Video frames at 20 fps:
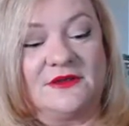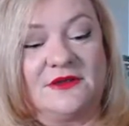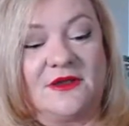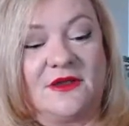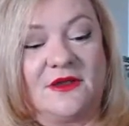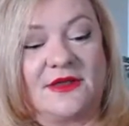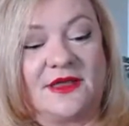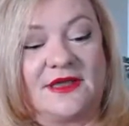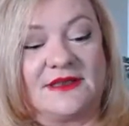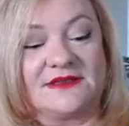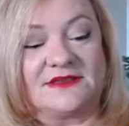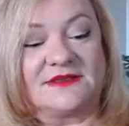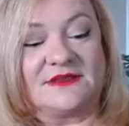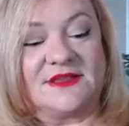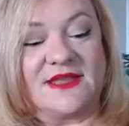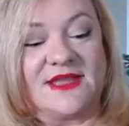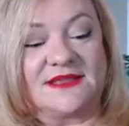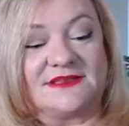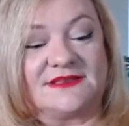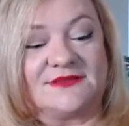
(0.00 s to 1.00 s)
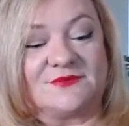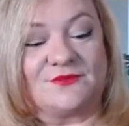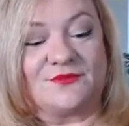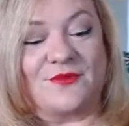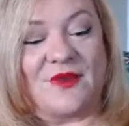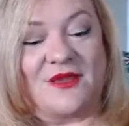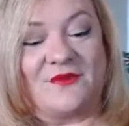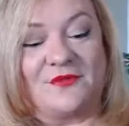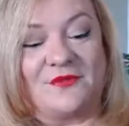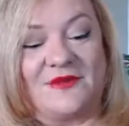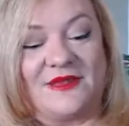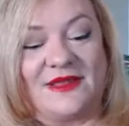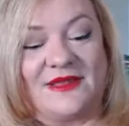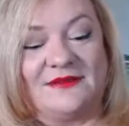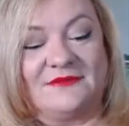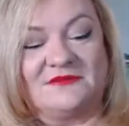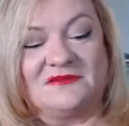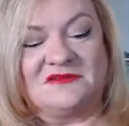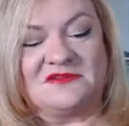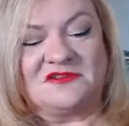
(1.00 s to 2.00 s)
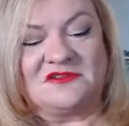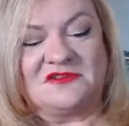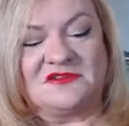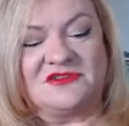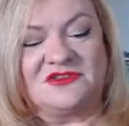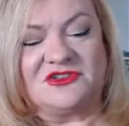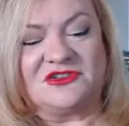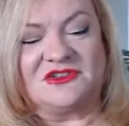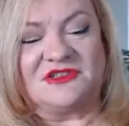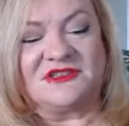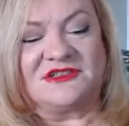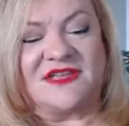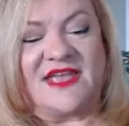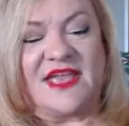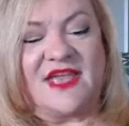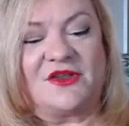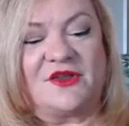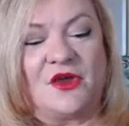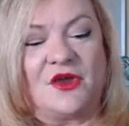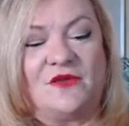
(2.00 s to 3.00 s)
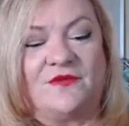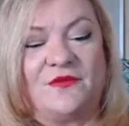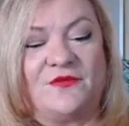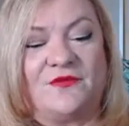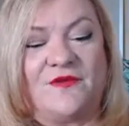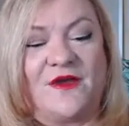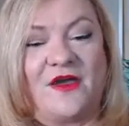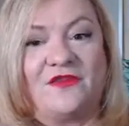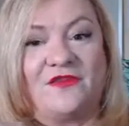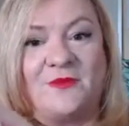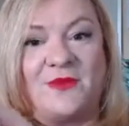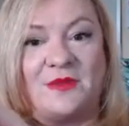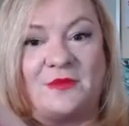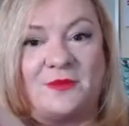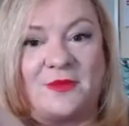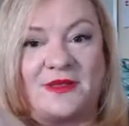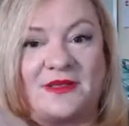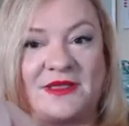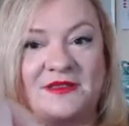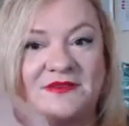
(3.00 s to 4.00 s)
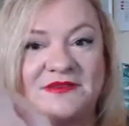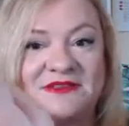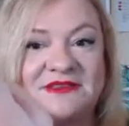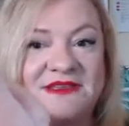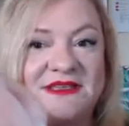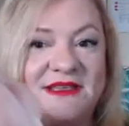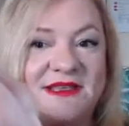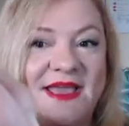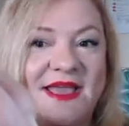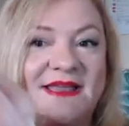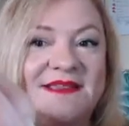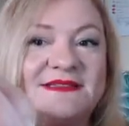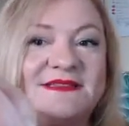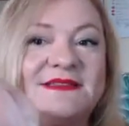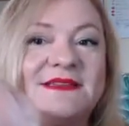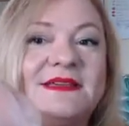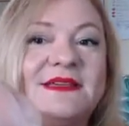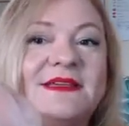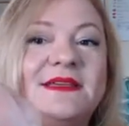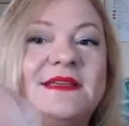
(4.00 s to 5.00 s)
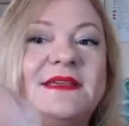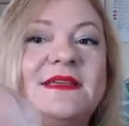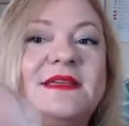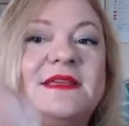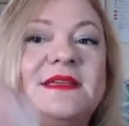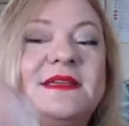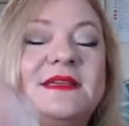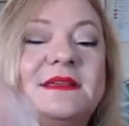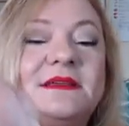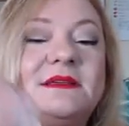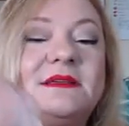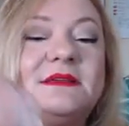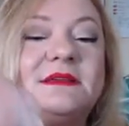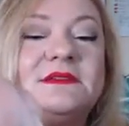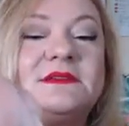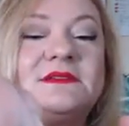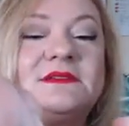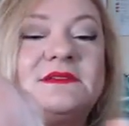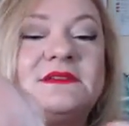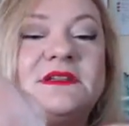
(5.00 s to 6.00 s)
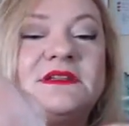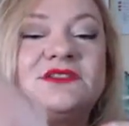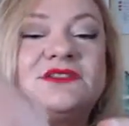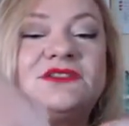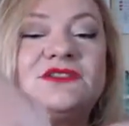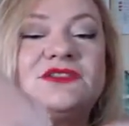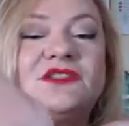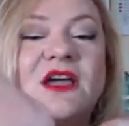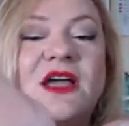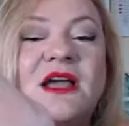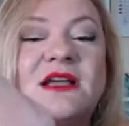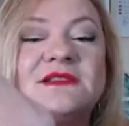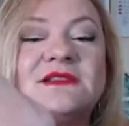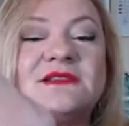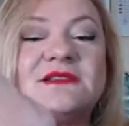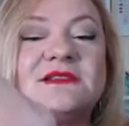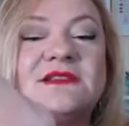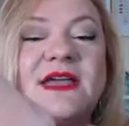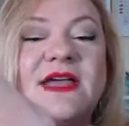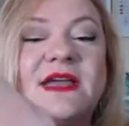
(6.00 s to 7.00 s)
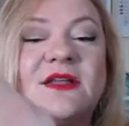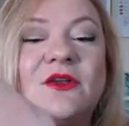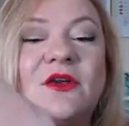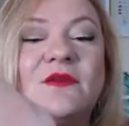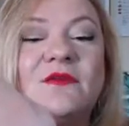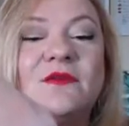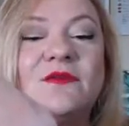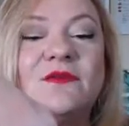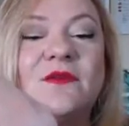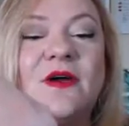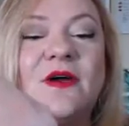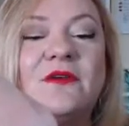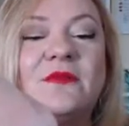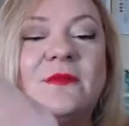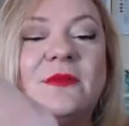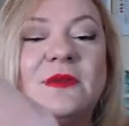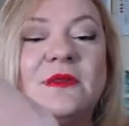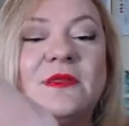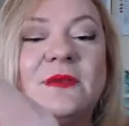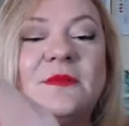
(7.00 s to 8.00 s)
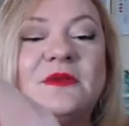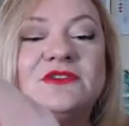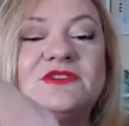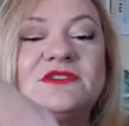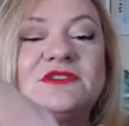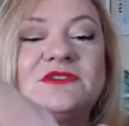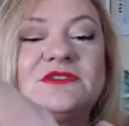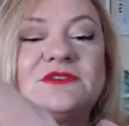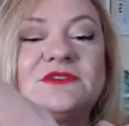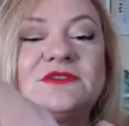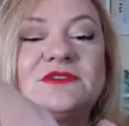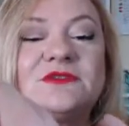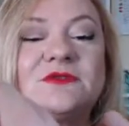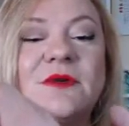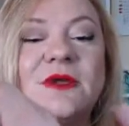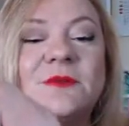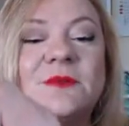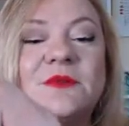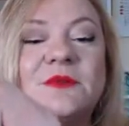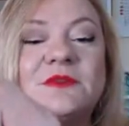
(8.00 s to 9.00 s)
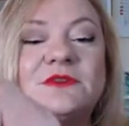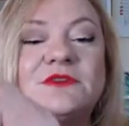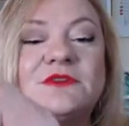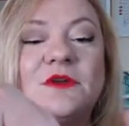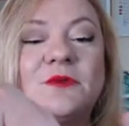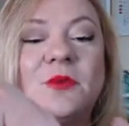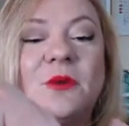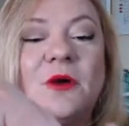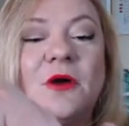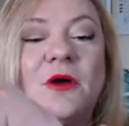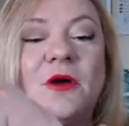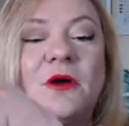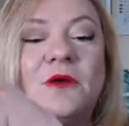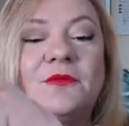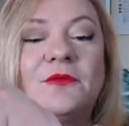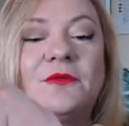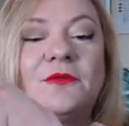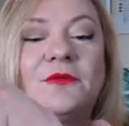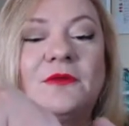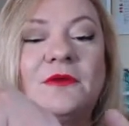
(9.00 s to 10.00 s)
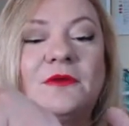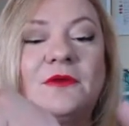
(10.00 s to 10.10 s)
Okay, so that's roughly, just a tad over 5 ml, but can you see that? So that's just a tad over 5 ml. Let me just scrape the top off.